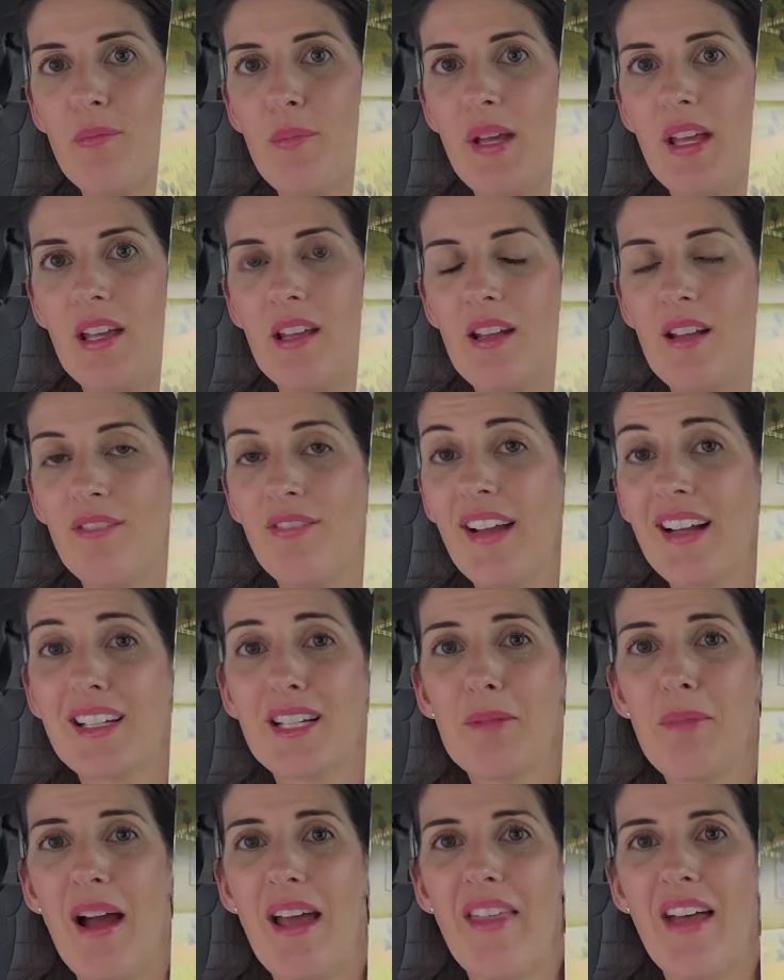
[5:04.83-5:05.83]
been
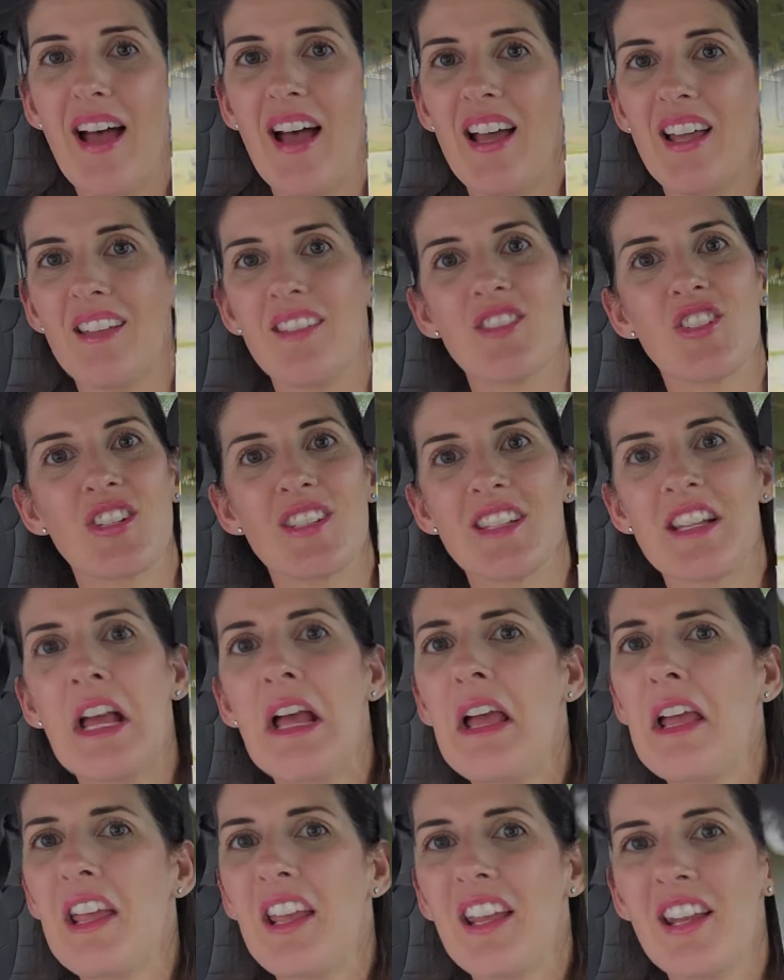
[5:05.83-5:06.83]
affected by that, and just,
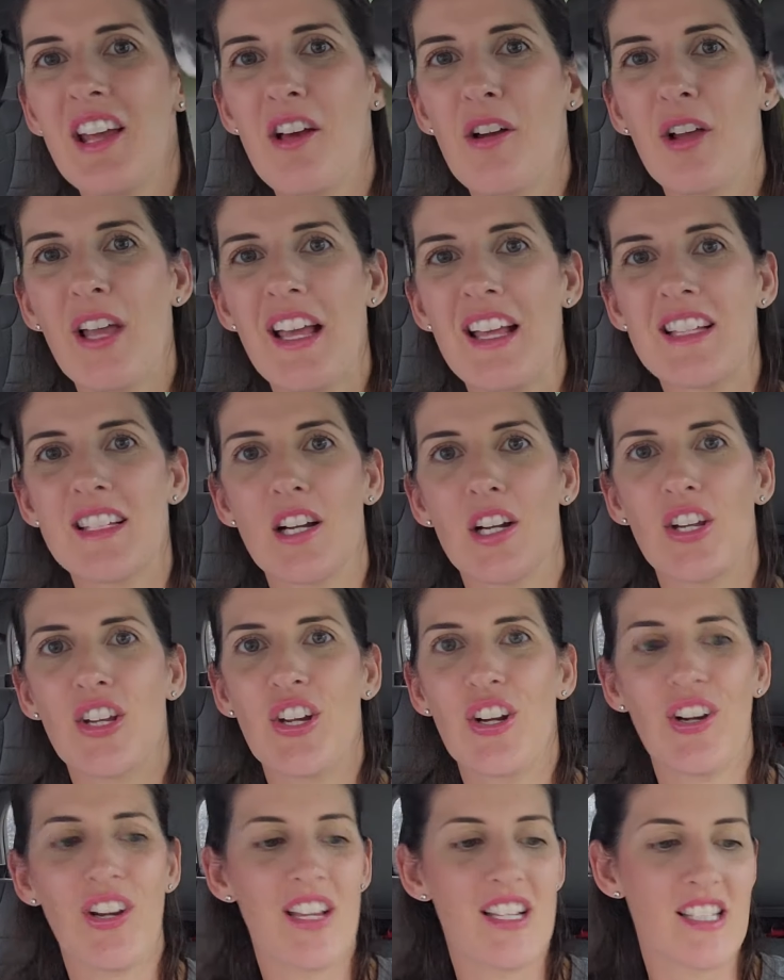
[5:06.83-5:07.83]
kids are
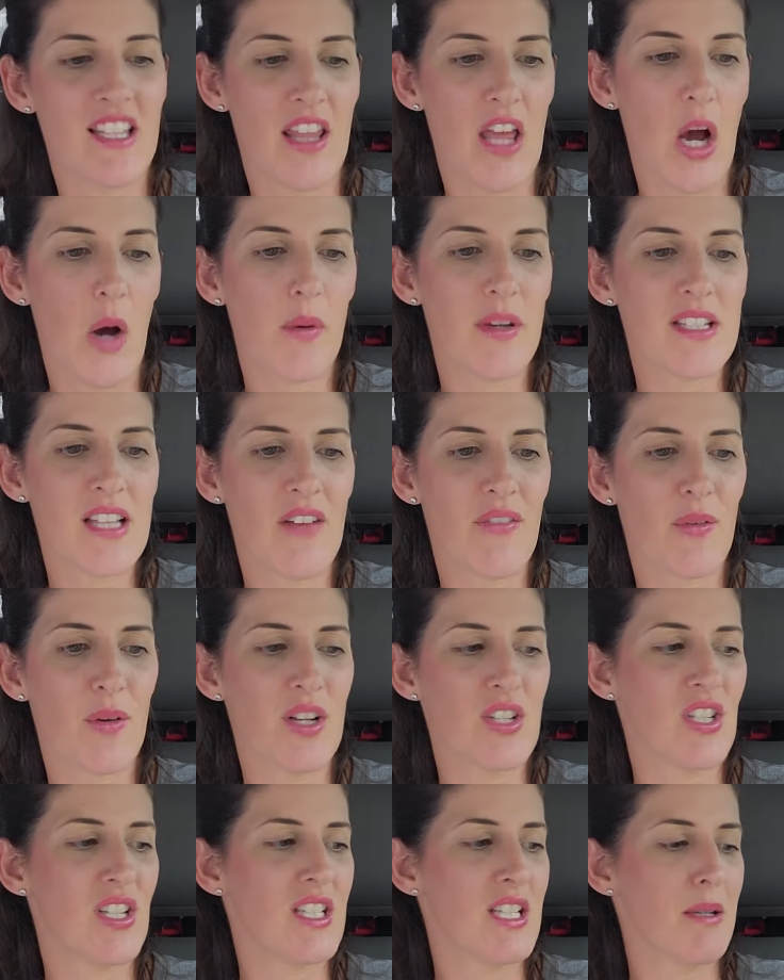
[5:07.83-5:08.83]
curious and they always have
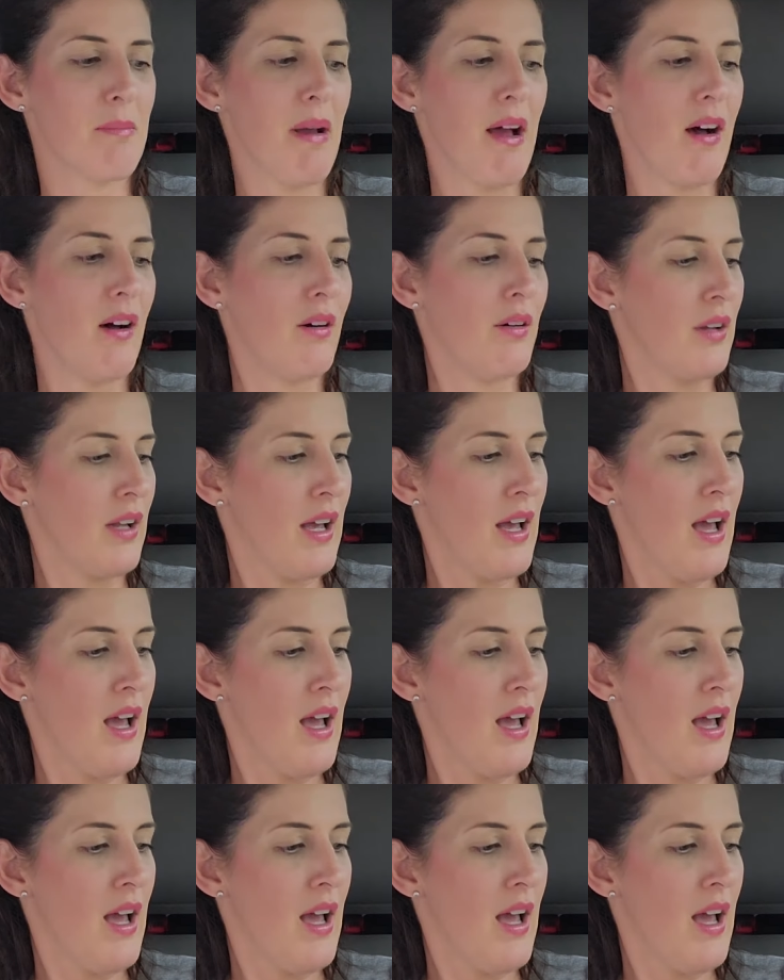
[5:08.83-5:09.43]
questions about,